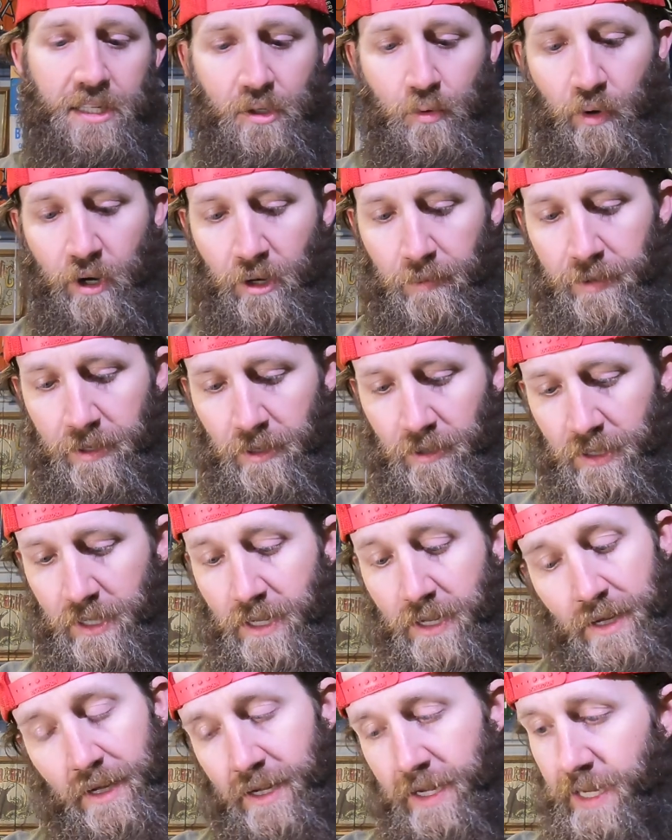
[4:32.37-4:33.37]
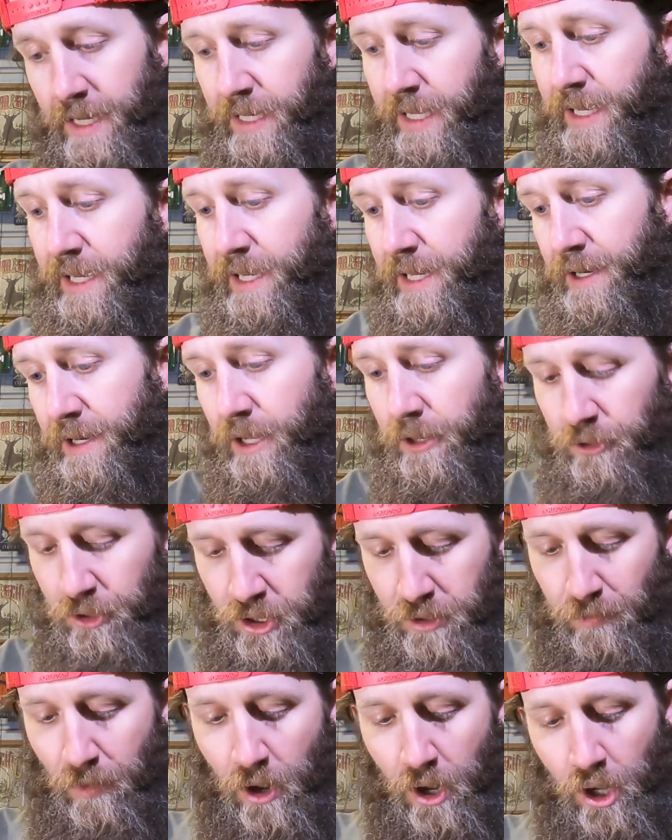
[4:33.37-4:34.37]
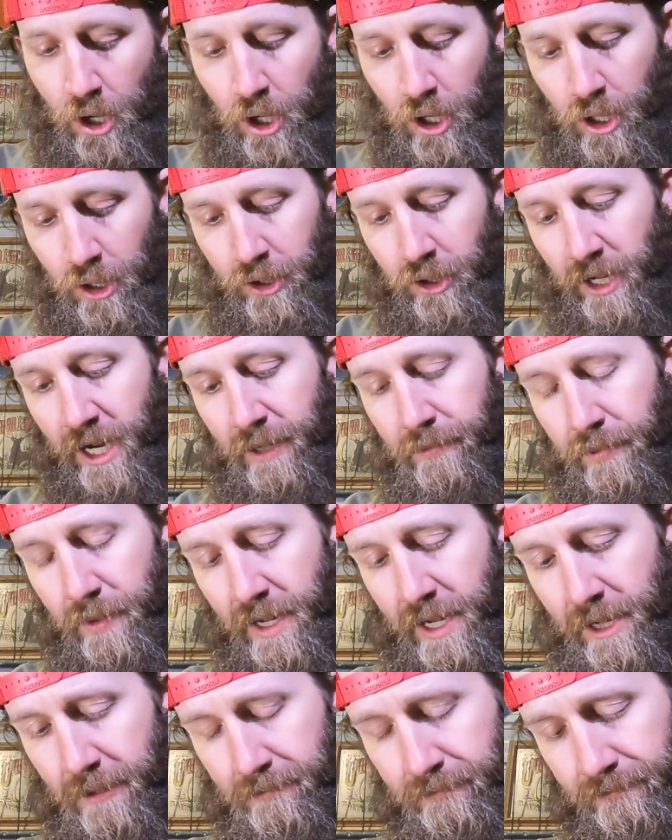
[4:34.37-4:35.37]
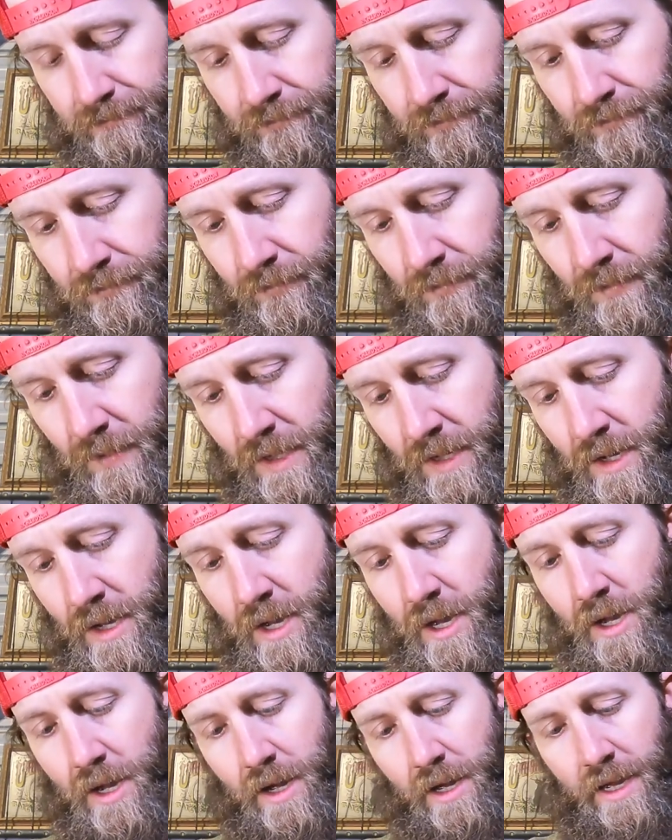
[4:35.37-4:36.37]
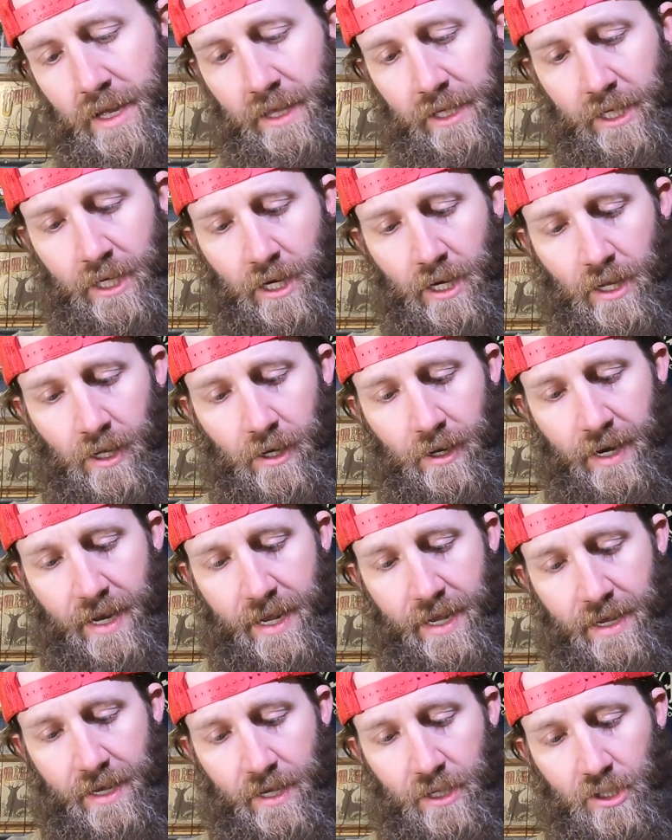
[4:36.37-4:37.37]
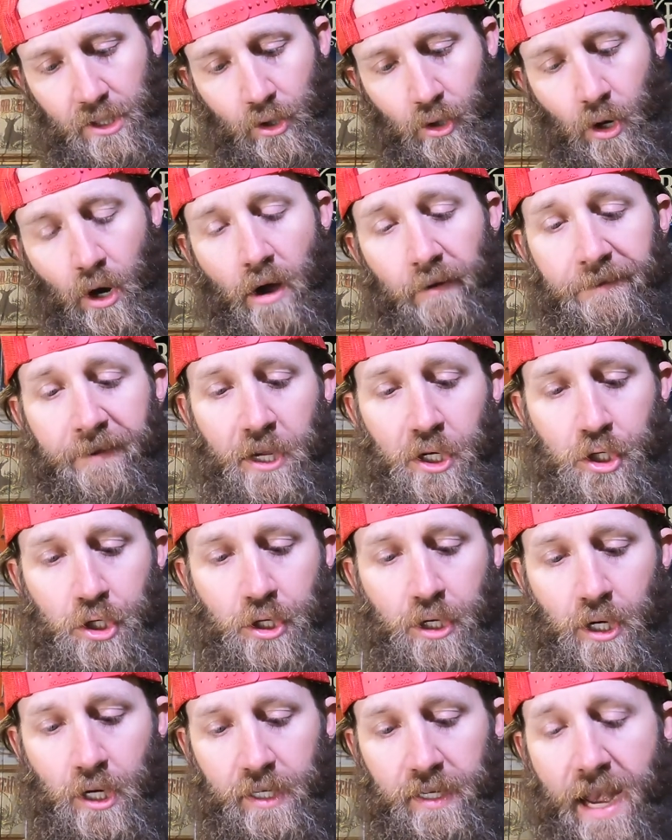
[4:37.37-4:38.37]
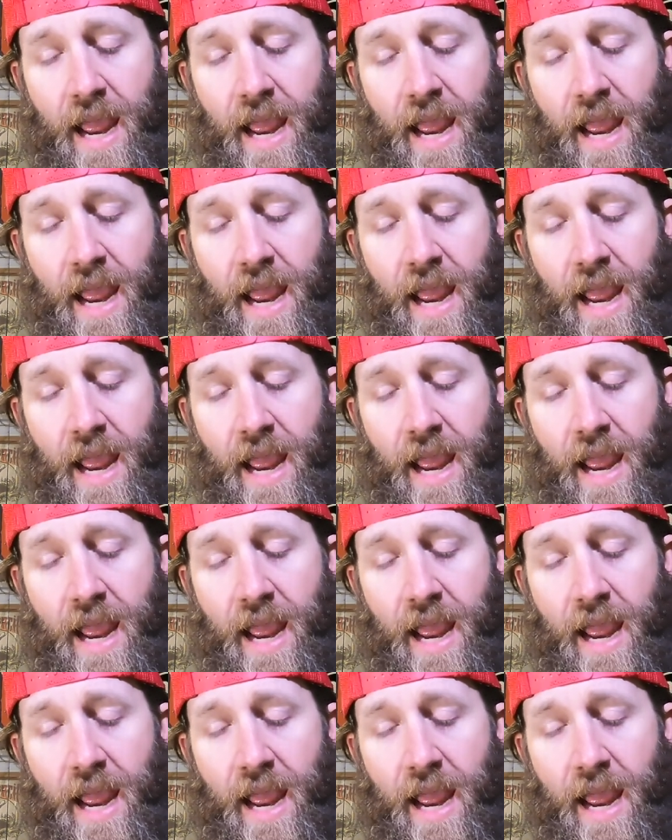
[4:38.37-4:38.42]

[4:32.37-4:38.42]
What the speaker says: Square Bill. Yet again, another small crankbait. And the color is Crawfish Nook.